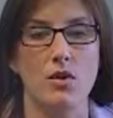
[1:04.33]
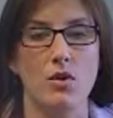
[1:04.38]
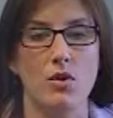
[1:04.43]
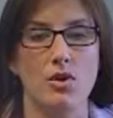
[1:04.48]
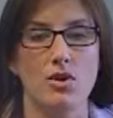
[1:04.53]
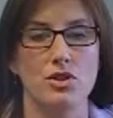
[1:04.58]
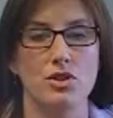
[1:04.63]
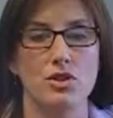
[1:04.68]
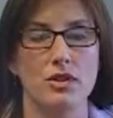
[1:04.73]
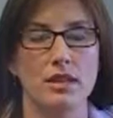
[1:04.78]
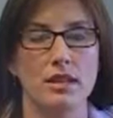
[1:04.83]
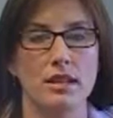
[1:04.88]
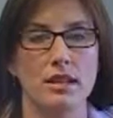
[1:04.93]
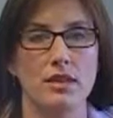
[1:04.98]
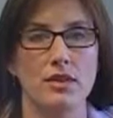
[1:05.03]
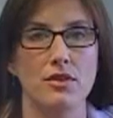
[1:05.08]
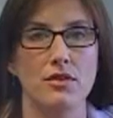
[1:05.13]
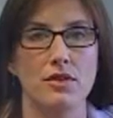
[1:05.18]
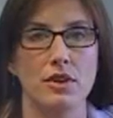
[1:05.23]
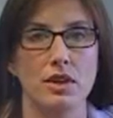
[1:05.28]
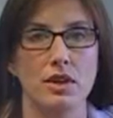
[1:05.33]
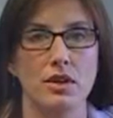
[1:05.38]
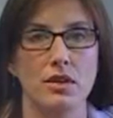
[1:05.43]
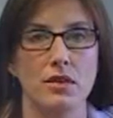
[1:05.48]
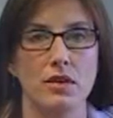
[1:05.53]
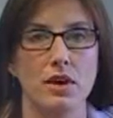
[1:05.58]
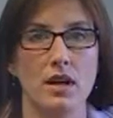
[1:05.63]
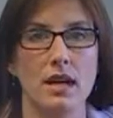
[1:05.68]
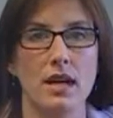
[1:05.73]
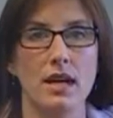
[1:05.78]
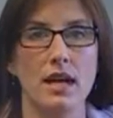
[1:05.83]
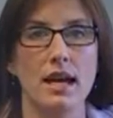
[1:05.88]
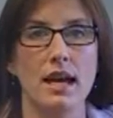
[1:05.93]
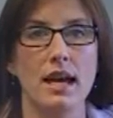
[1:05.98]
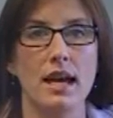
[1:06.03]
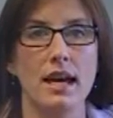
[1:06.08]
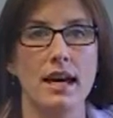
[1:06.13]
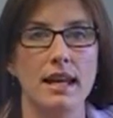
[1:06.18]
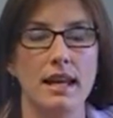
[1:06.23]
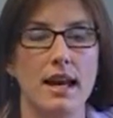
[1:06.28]
or during an interview
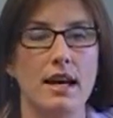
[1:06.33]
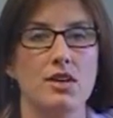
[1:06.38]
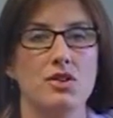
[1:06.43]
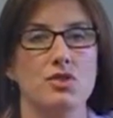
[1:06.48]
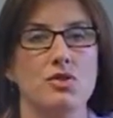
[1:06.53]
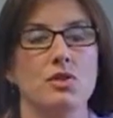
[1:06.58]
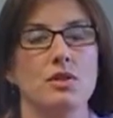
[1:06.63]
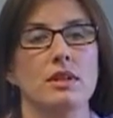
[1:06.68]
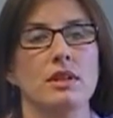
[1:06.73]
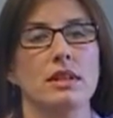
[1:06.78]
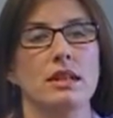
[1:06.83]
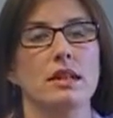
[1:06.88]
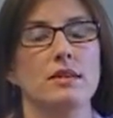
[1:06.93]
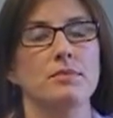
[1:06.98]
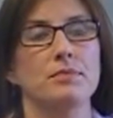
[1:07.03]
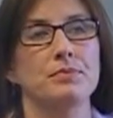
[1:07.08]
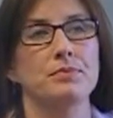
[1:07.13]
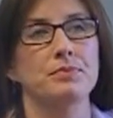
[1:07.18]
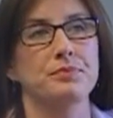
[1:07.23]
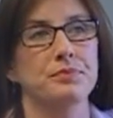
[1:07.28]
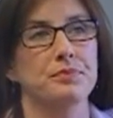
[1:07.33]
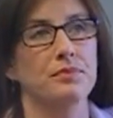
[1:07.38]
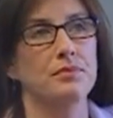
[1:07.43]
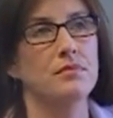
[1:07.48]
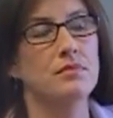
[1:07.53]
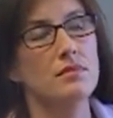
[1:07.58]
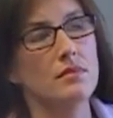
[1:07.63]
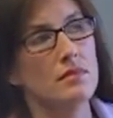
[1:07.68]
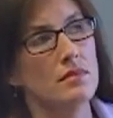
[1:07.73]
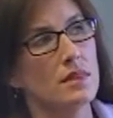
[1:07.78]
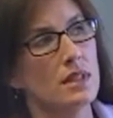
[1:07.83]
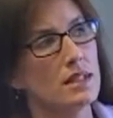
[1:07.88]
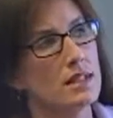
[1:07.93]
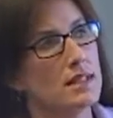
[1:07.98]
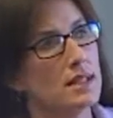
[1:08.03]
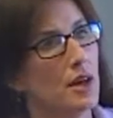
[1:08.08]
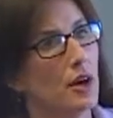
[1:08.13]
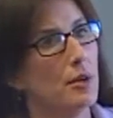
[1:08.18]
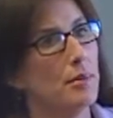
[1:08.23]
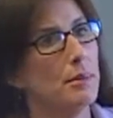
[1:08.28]
and actually
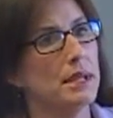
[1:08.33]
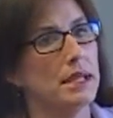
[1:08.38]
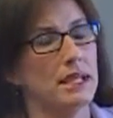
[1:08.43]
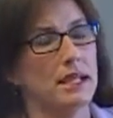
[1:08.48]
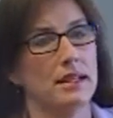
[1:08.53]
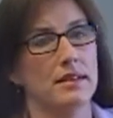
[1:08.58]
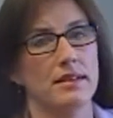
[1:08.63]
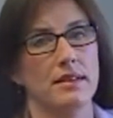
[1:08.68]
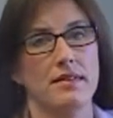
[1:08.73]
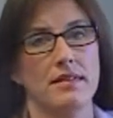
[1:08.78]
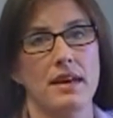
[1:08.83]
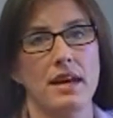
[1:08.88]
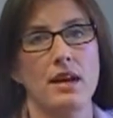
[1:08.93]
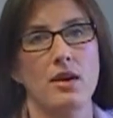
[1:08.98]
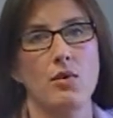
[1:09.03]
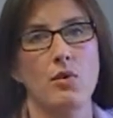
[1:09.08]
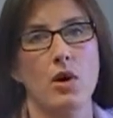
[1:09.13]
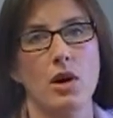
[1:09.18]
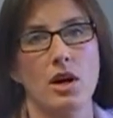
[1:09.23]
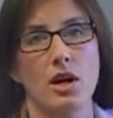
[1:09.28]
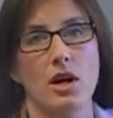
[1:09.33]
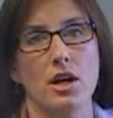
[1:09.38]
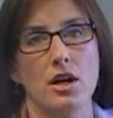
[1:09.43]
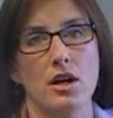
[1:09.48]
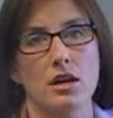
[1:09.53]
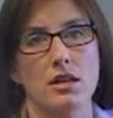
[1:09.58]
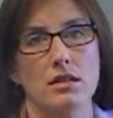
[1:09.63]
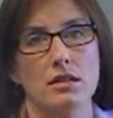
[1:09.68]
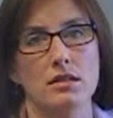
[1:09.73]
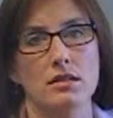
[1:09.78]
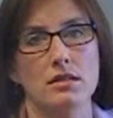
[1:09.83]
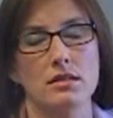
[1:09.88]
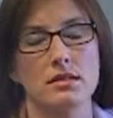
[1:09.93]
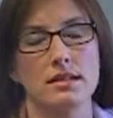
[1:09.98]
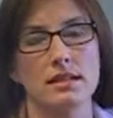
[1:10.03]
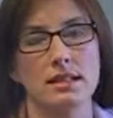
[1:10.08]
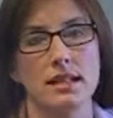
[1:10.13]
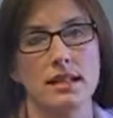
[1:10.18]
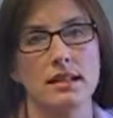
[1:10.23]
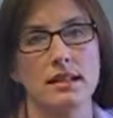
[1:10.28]
tell me that they were
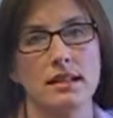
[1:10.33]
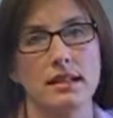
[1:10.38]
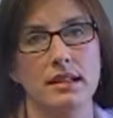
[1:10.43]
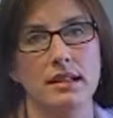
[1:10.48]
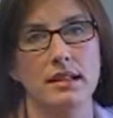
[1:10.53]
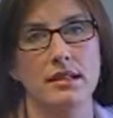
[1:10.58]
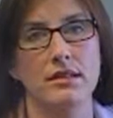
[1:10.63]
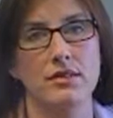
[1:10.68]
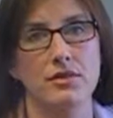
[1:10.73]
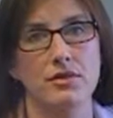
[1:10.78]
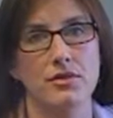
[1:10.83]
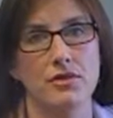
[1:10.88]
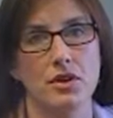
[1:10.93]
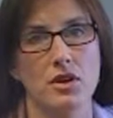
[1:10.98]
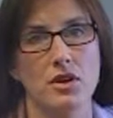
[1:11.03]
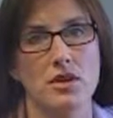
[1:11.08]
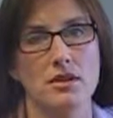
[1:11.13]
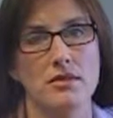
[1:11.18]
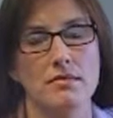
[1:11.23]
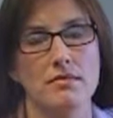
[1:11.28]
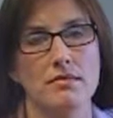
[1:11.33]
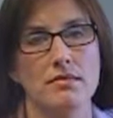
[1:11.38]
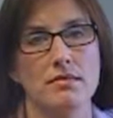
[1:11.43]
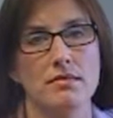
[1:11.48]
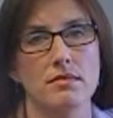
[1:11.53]
stealing from